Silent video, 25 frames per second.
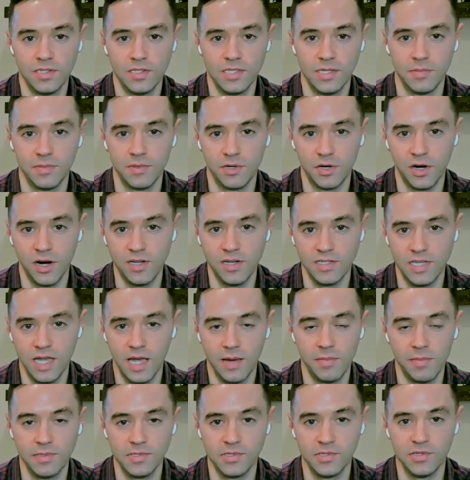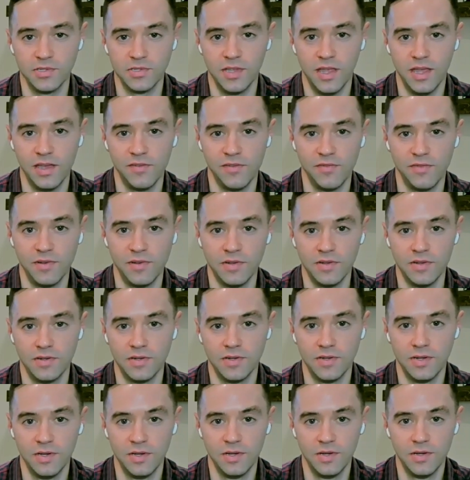something crazy happens in your life and
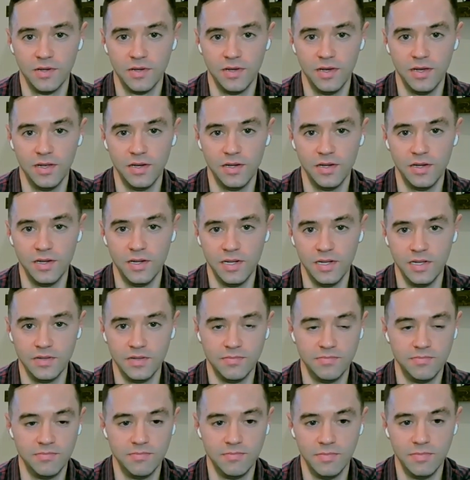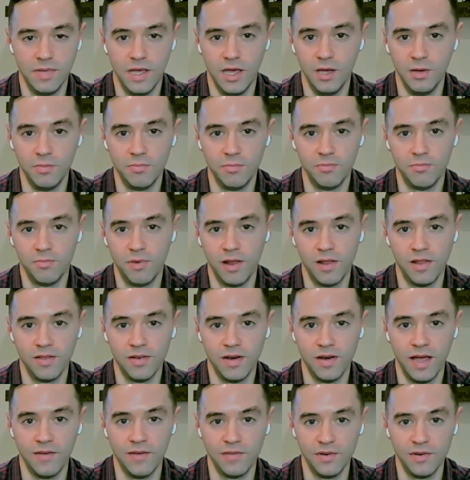and you need help rather
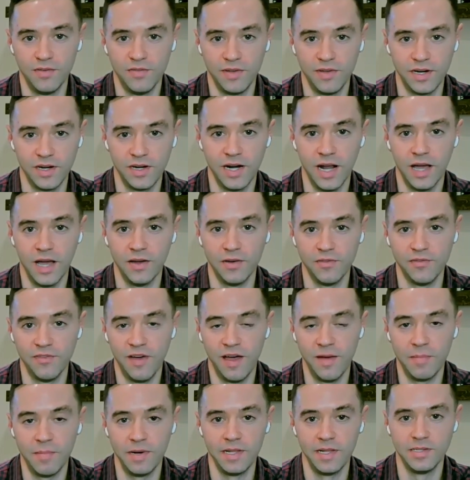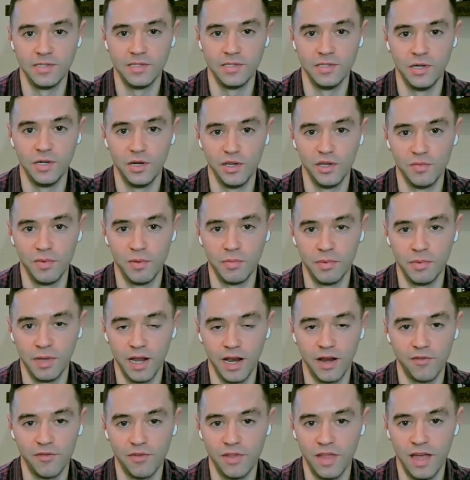than having to figure it out in five minutes. You know, you've been
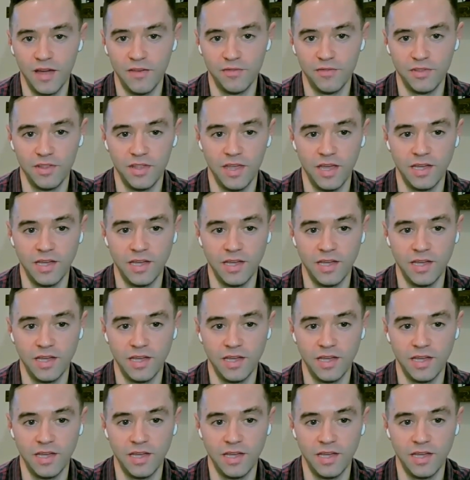planning for that for the